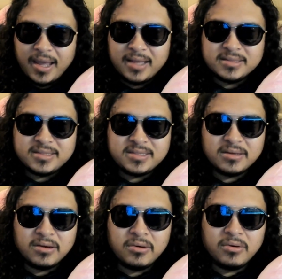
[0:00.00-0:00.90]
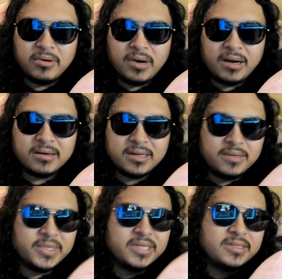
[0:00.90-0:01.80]
And so our
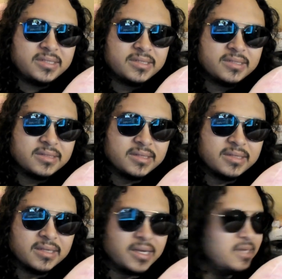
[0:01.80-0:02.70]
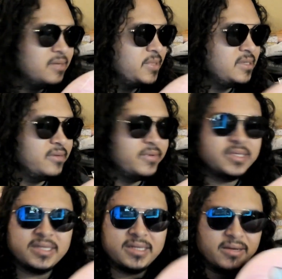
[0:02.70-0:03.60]
image, the light image of
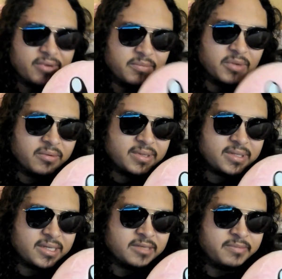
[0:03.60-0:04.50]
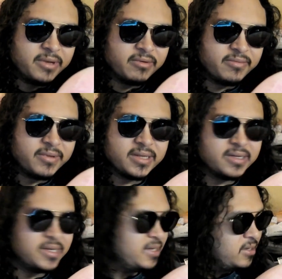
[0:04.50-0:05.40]
us at every moment is being
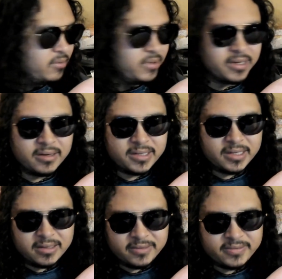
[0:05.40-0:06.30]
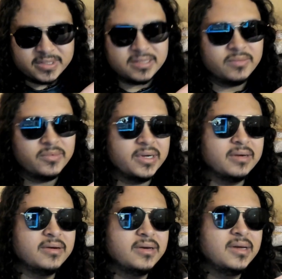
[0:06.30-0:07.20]
reflected and going on and off to somewhere.